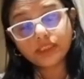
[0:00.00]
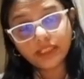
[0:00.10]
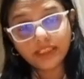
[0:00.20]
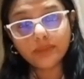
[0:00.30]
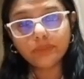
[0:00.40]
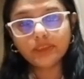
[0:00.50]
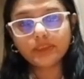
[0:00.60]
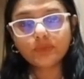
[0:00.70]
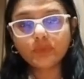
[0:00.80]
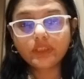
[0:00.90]

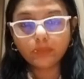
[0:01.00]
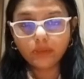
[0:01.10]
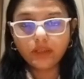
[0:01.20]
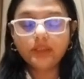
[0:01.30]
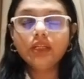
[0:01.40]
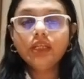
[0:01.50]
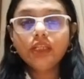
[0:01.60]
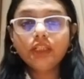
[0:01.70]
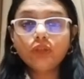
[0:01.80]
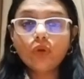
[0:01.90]
elements with the blood
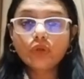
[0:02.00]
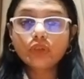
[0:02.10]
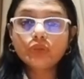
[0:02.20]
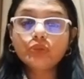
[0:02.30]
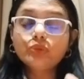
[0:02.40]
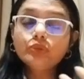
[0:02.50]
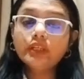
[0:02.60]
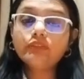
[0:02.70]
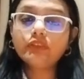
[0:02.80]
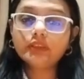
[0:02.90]
in order to do
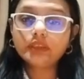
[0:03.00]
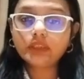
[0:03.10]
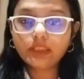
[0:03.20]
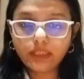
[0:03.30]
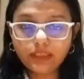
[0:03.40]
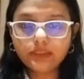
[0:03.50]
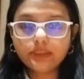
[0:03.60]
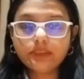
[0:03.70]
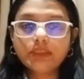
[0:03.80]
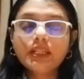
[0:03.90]
their further
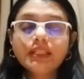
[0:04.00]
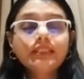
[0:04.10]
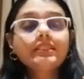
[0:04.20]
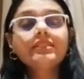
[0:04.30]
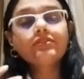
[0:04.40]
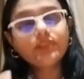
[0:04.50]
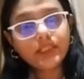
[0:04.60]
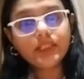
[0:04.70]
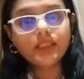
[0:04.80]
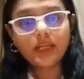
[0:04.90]
analysis. This is
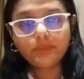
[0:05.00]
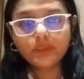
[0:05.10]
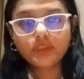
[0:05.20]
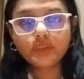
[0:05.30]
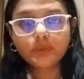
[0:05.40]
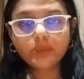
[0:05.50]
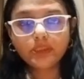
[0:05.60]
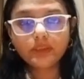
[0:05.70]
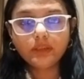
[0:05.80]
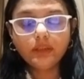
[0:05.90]
very time
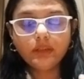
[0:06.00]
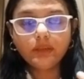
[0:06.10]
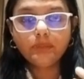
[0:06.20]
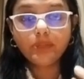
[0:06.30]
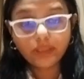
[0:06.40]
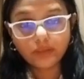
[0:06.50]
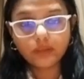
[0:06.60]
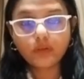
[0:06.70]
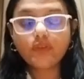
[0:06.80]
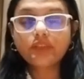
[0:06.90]
consuming
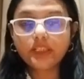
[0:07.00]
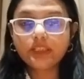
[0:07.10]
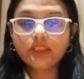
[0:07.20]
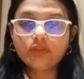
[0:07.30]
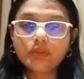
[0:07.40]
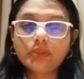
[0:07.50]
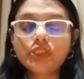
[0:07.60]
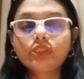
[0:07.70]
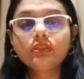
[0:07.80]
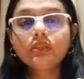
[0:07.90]
method of getting
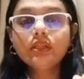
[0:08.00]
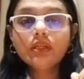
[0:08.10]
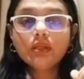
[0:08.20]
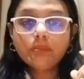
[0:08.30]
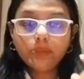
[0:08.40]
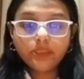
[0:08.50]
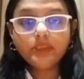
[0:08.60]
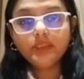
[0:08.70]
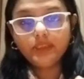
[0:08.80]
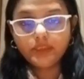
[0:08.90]
information,
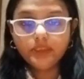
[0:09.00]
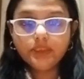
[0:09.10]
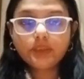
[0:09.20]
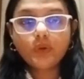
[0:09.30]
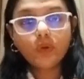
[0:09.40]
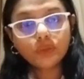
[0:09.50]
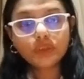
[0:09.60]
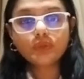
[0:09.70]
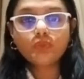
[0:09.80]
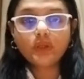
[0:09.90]
but it is
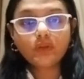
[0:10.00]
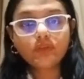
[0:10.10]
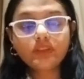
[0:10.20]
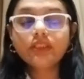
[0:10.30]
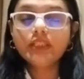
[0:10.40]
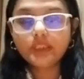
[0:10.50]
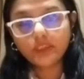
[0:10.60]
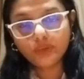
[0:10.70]
also one of the data